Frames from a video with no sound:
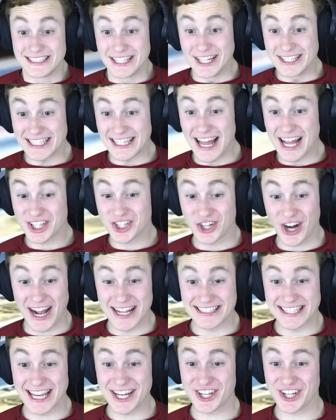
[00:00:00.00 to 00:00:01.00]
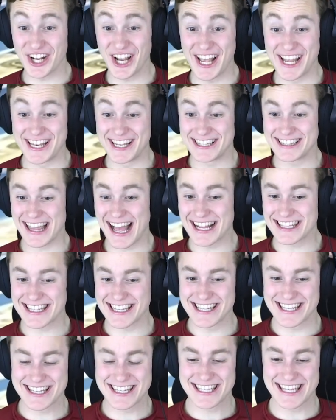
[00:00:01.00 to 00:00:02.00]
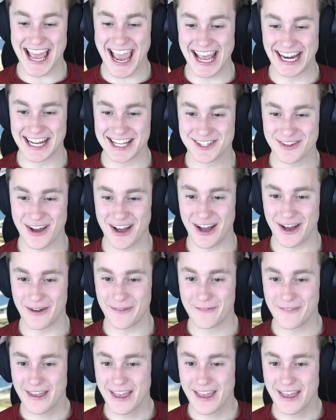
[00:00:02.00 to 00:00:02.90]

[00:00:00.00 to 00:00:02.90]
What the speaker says: you see that transition? That's insane as well.